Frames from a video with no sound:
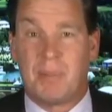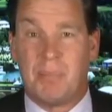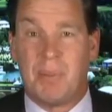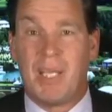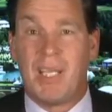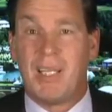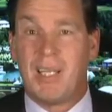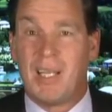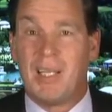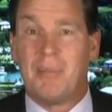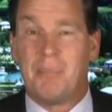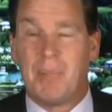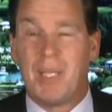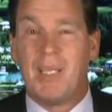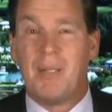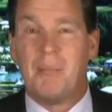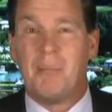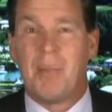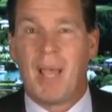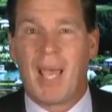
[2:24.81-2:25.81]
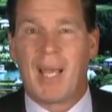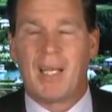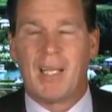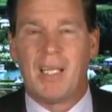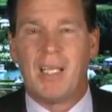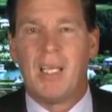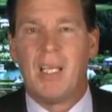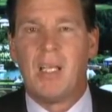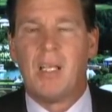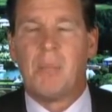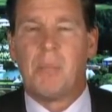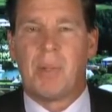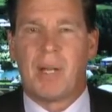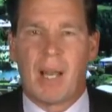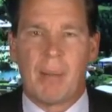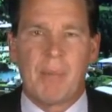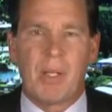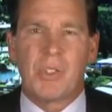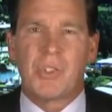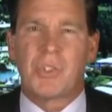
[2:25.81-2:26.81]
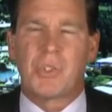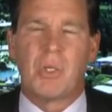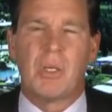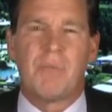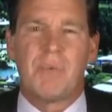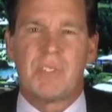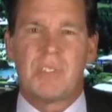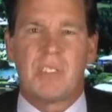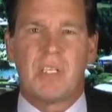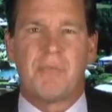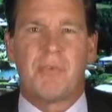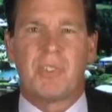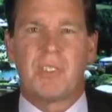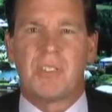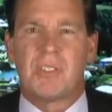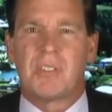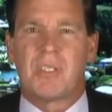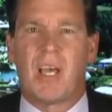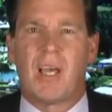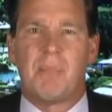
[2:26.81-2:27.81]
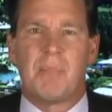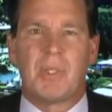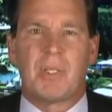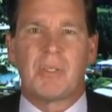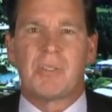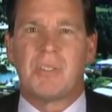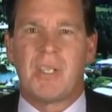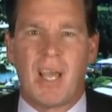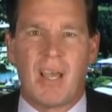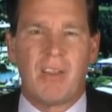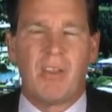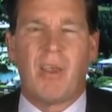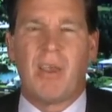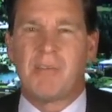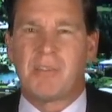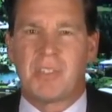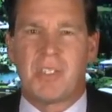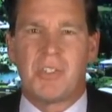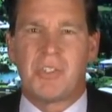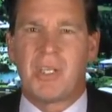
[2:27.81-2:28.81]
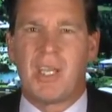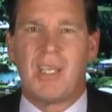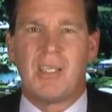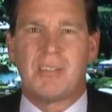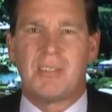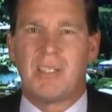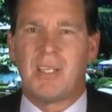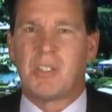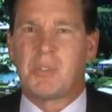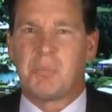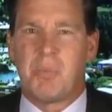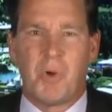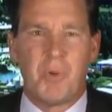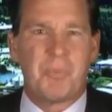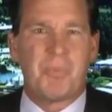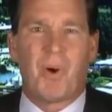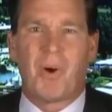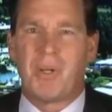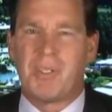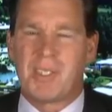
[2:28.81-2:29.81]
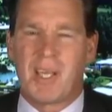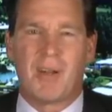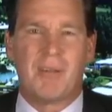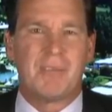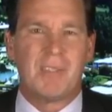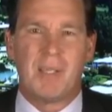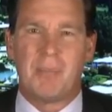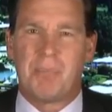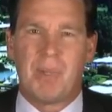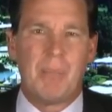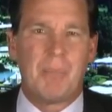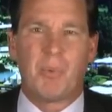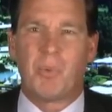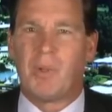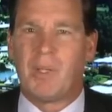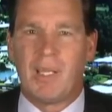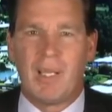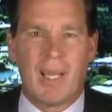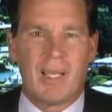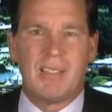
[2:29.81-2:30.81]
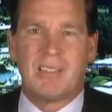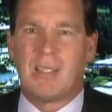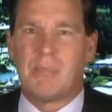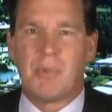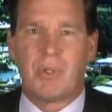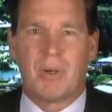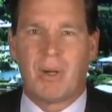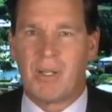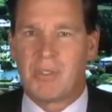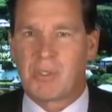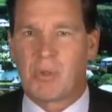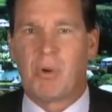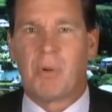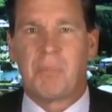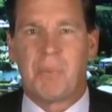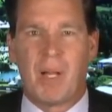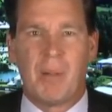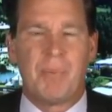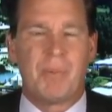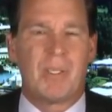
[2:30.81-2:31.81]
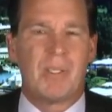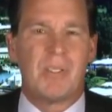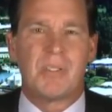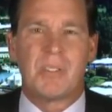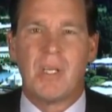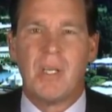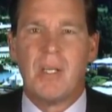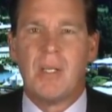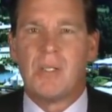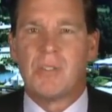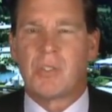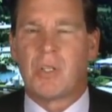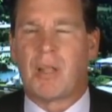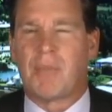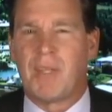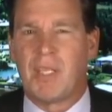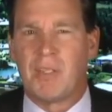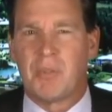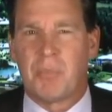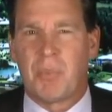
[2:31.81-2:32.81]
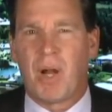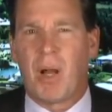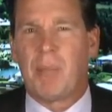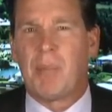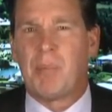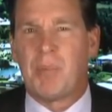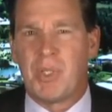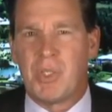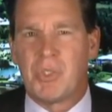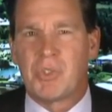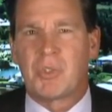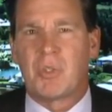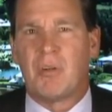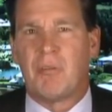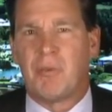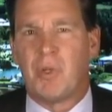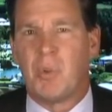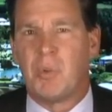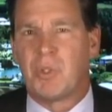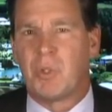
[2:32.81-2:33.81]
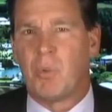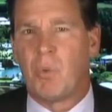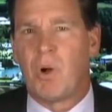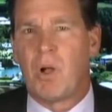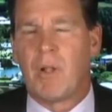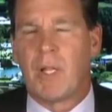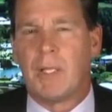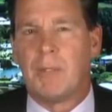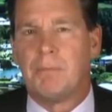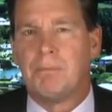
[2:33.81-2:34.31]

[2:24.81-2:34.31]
beat and beaten badly. But I'm not sure if it's different this time because now you have such angst against both parties. I don't think people really like Democrats or Republicans, so I think they're probably just going to vote with their wallet.